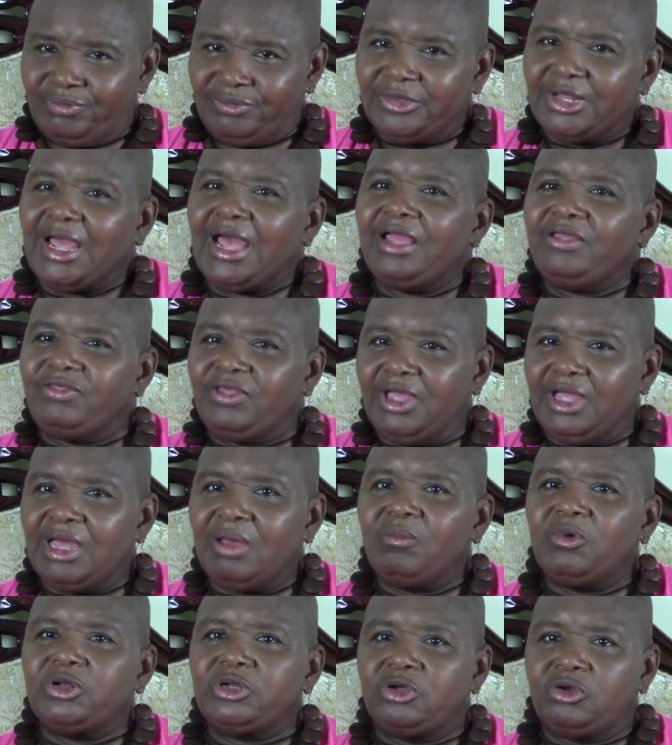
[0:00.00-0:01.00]
I think I'm
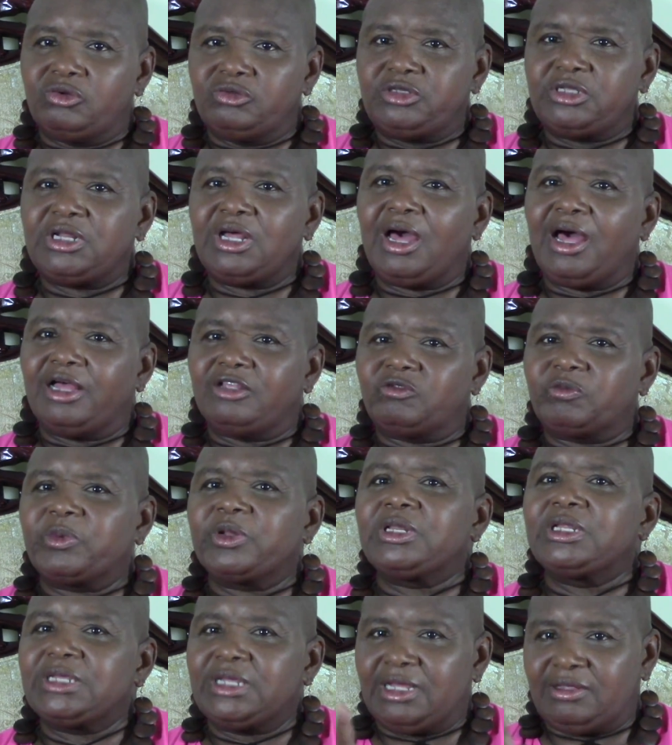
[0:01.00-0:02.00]
going to go to the
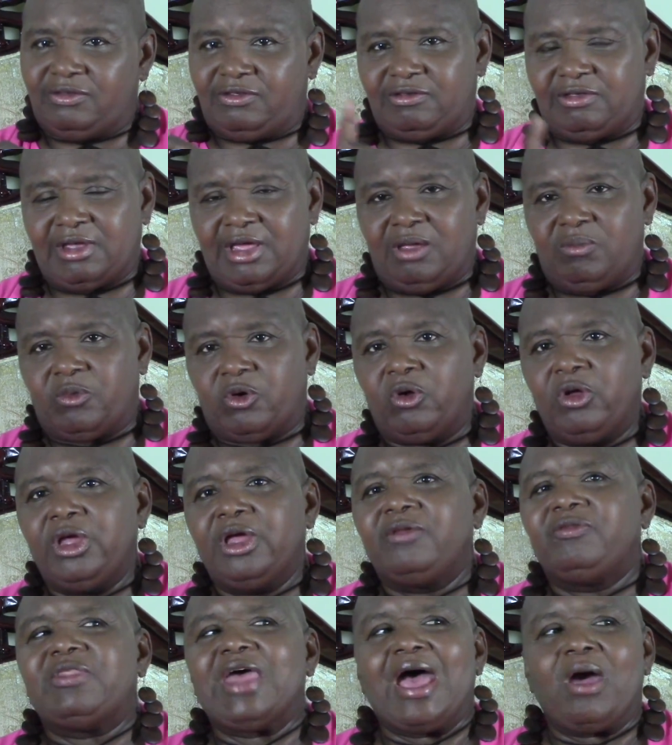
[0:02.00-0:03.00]
hospital and get stable.
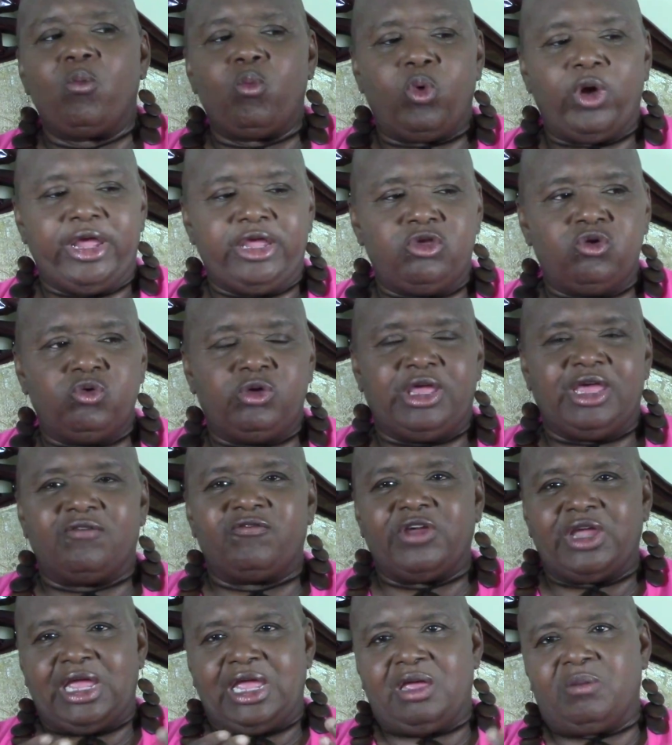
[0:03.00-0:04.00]
That way you're
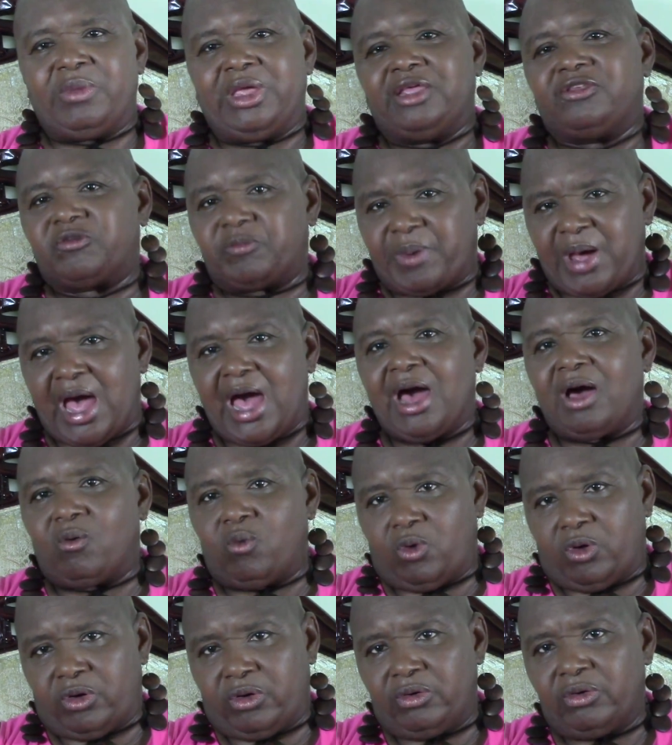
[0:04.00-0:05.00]
giving him his
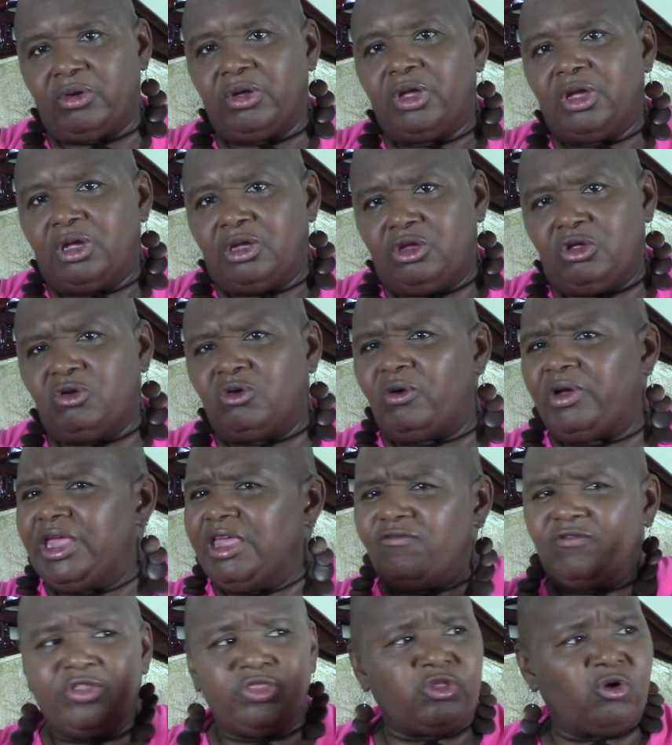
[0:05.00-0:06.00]
power.
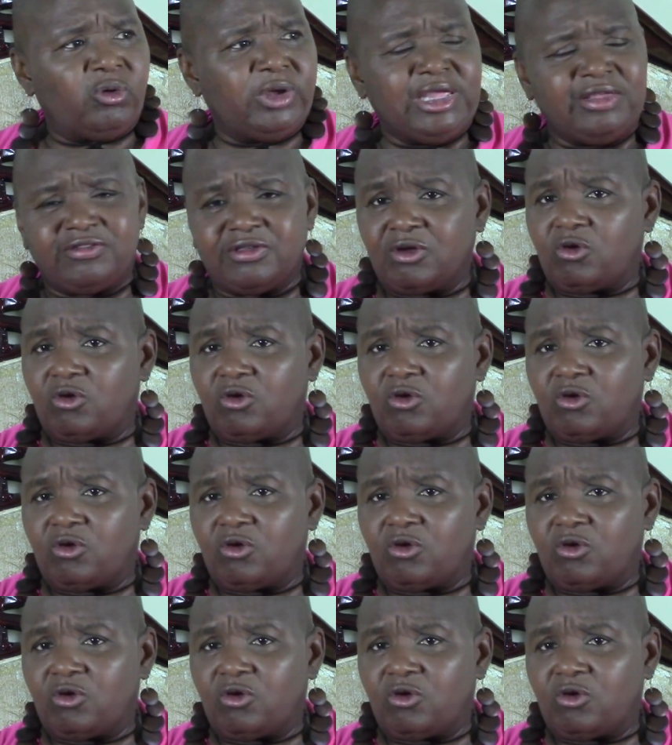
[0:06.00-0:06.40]
Even though he's in